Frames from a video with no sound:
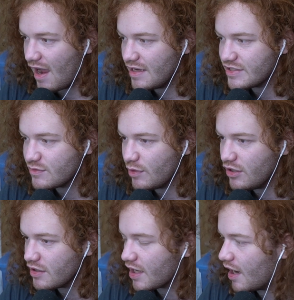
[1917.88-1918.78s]
I
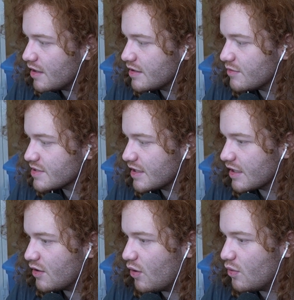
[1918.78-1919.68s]
swear to God, there was
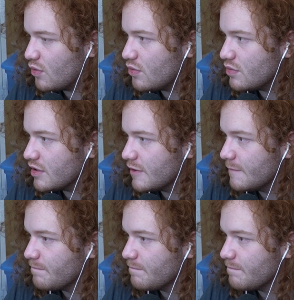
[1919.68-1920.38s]
like an old...